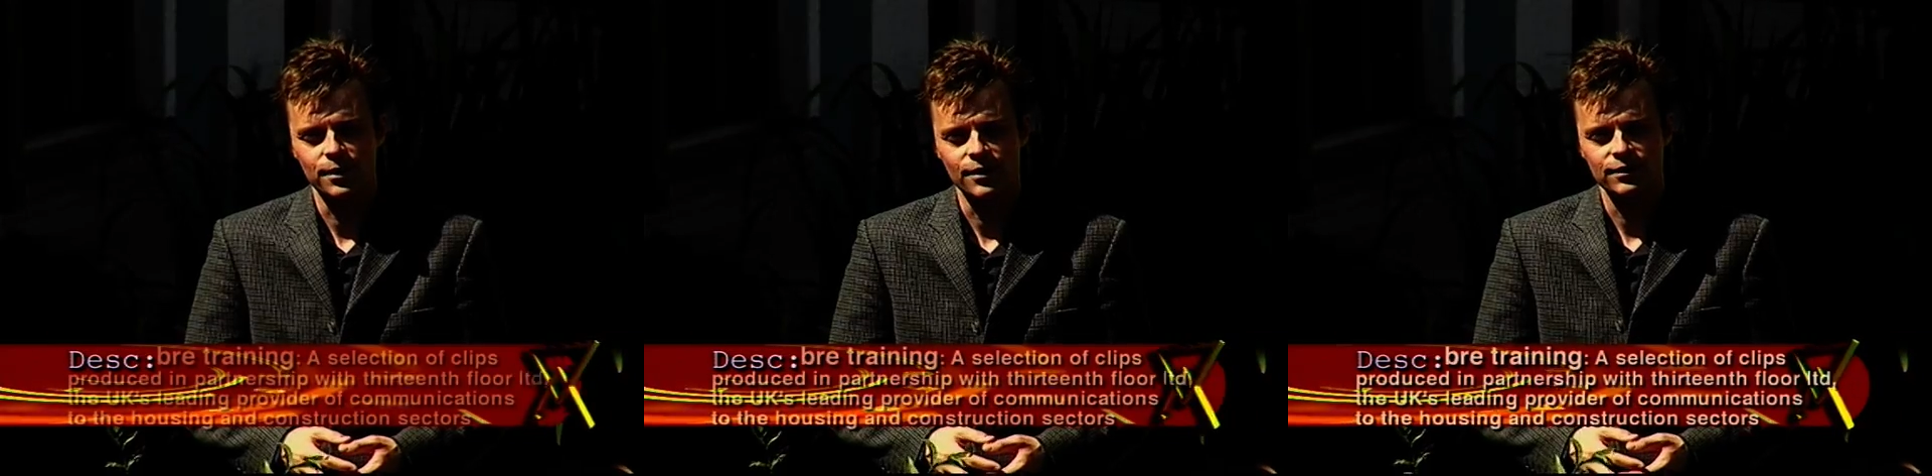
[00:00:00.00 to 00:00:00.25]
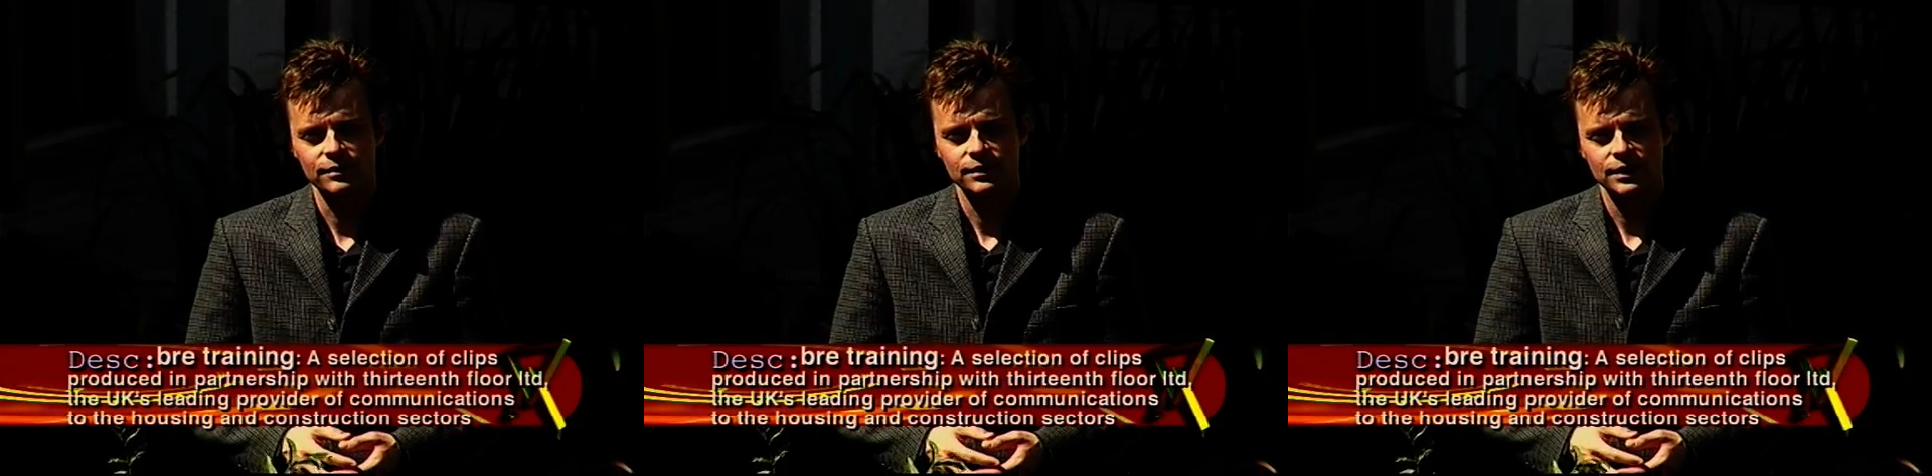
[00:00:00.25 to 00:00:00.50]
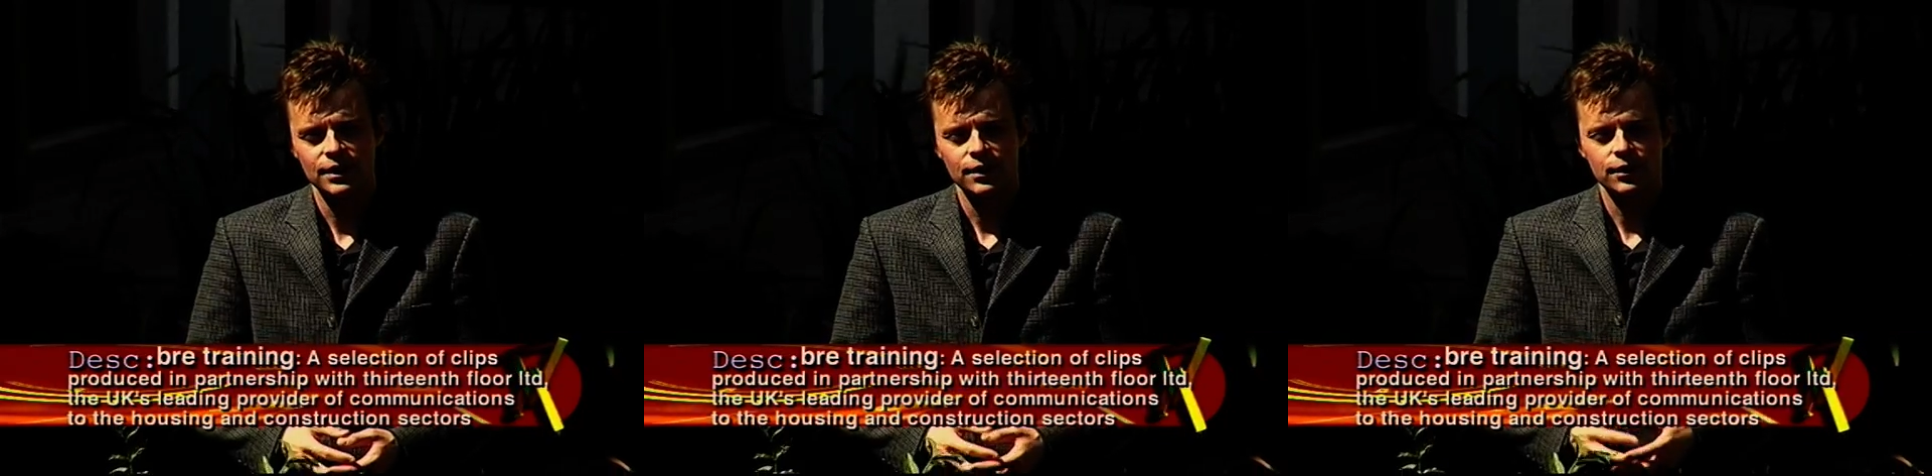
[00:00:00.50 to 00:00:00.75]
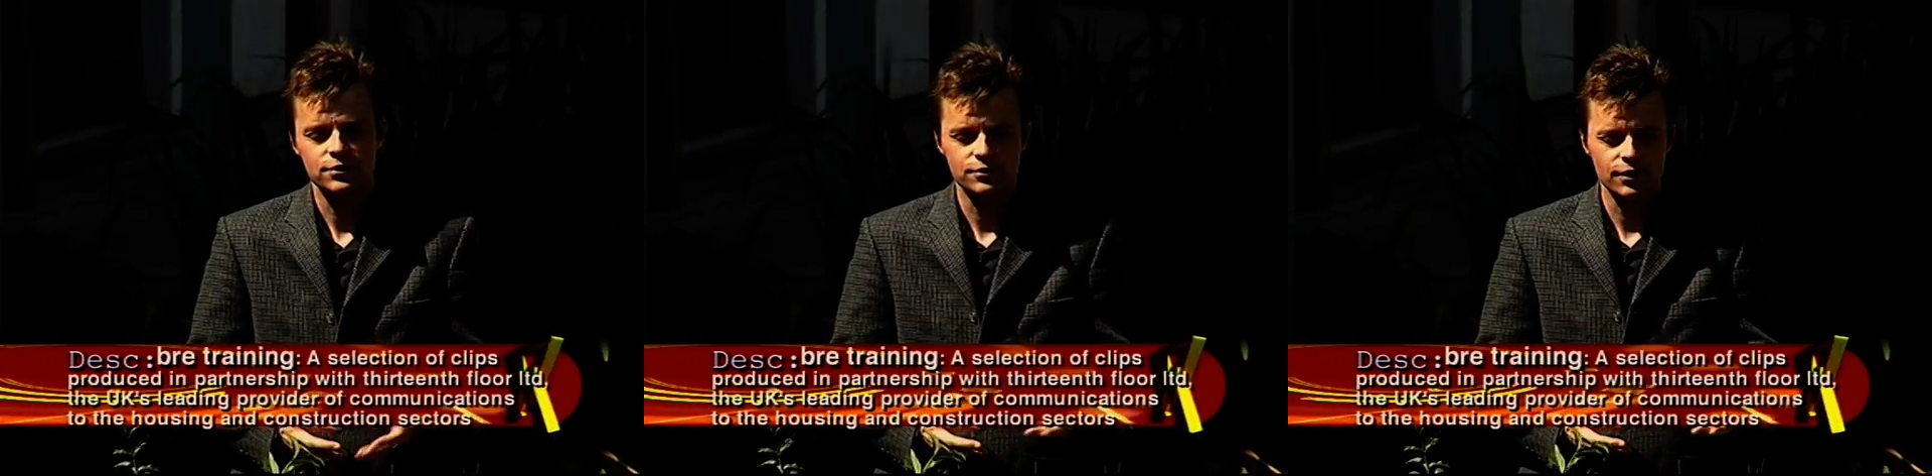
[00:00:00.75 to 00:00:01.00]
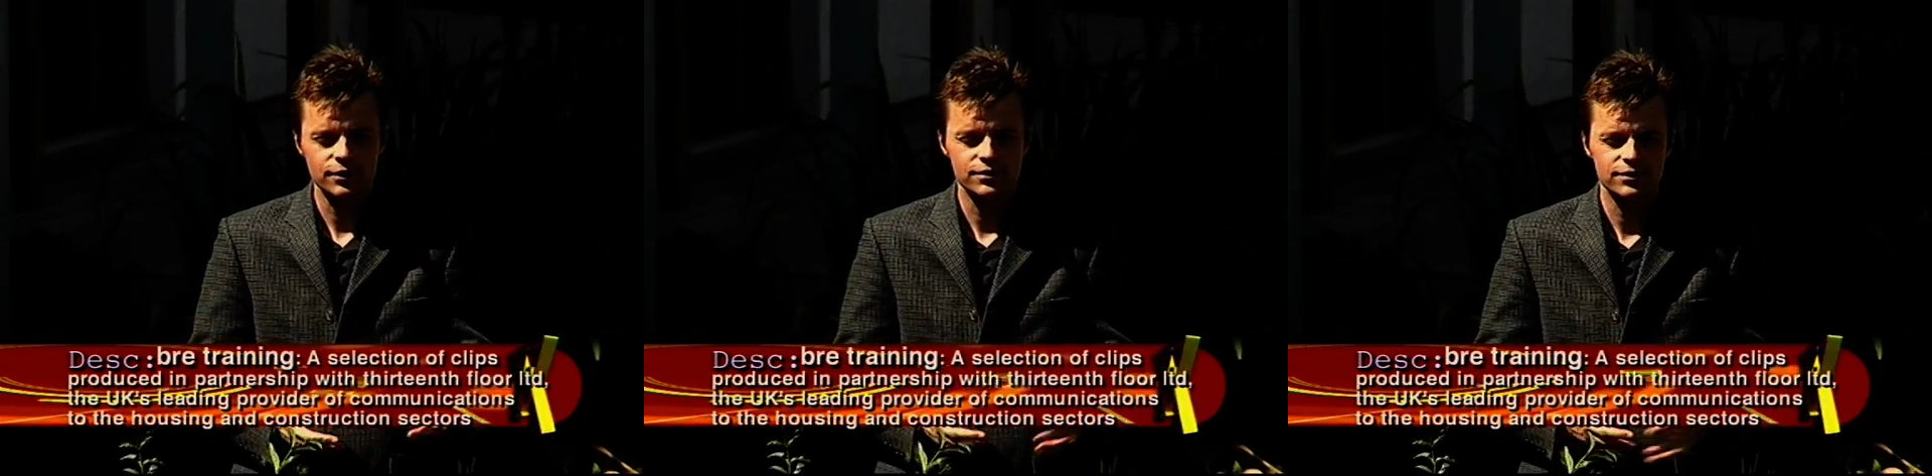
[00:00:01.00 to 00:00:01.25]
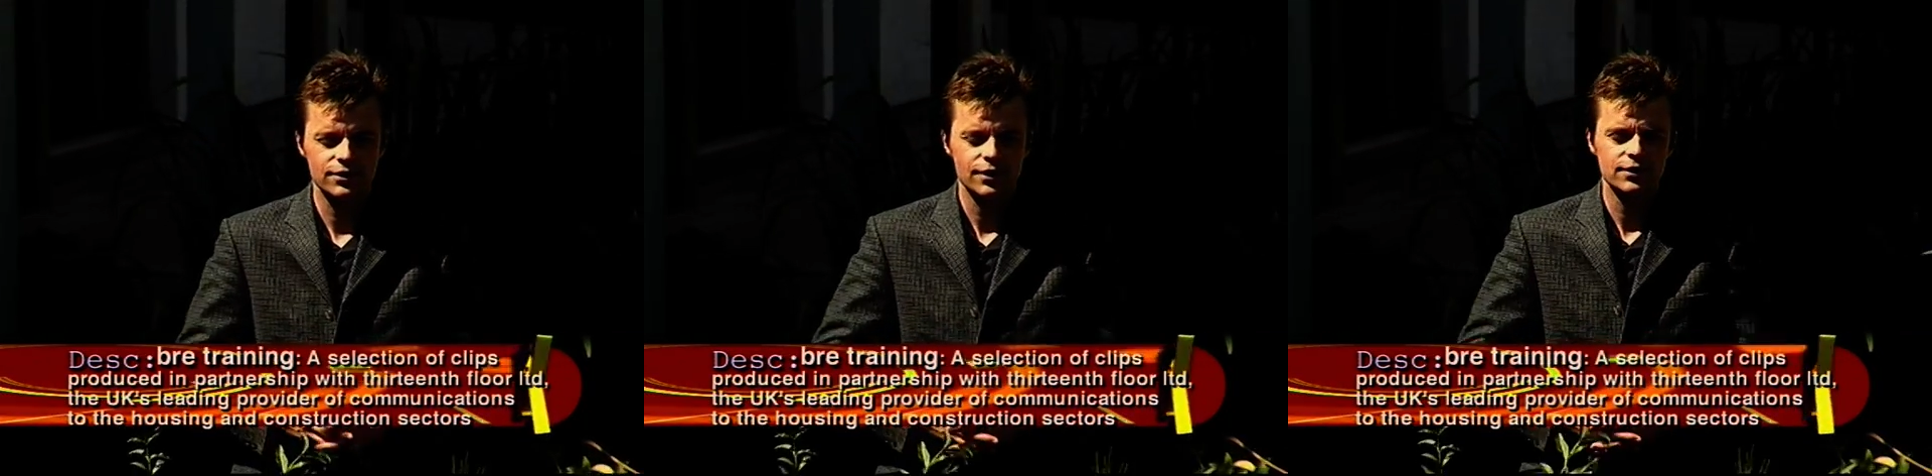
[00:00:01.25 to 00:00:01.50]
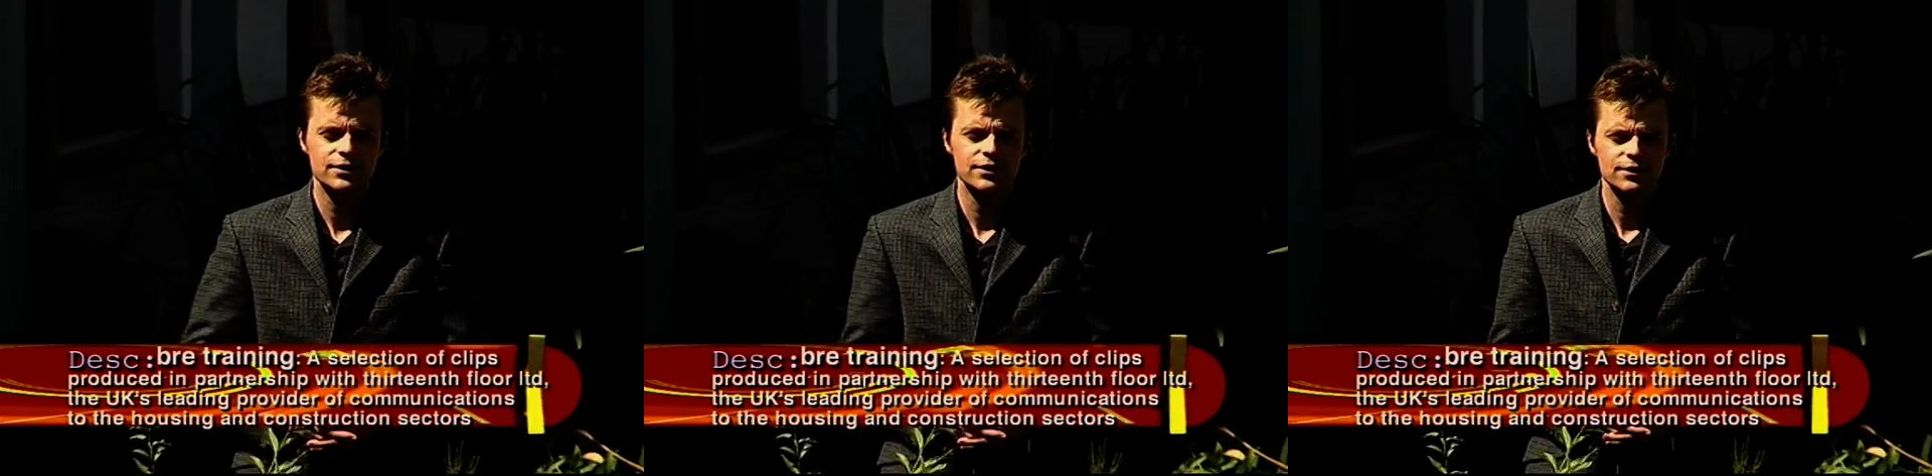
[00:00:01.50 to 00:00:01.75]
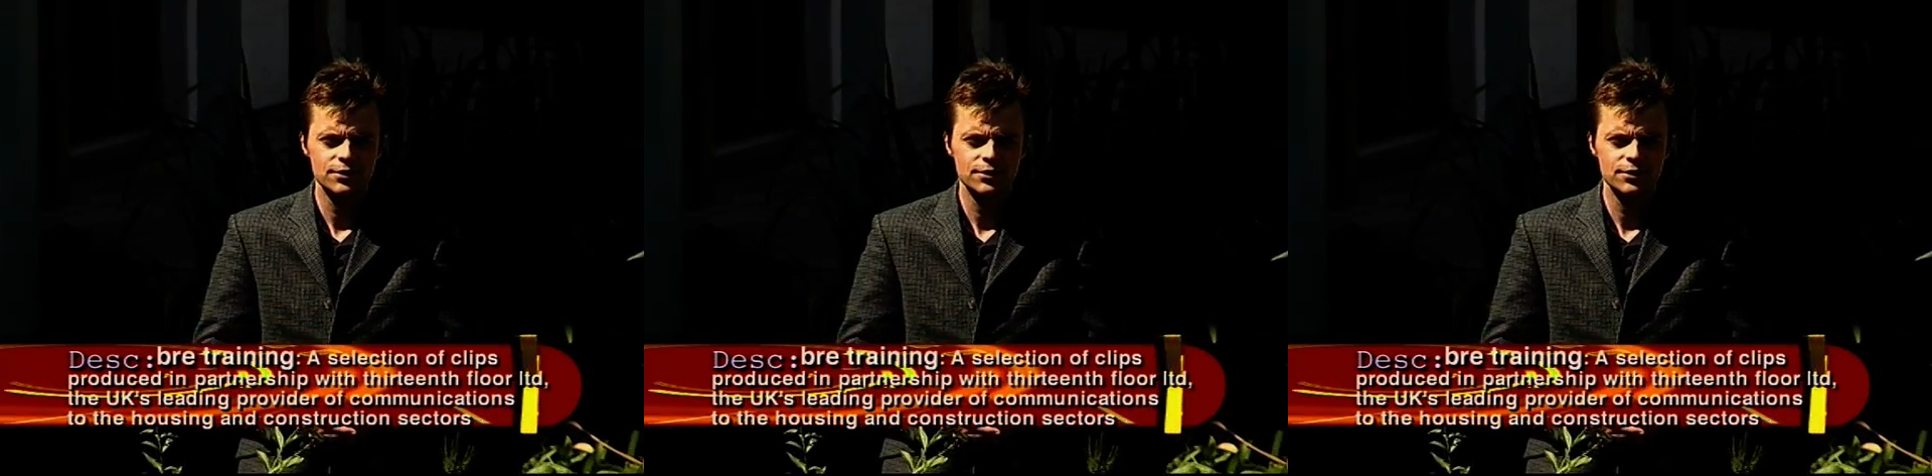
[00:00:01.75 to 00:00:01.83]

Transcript: Park. Construction started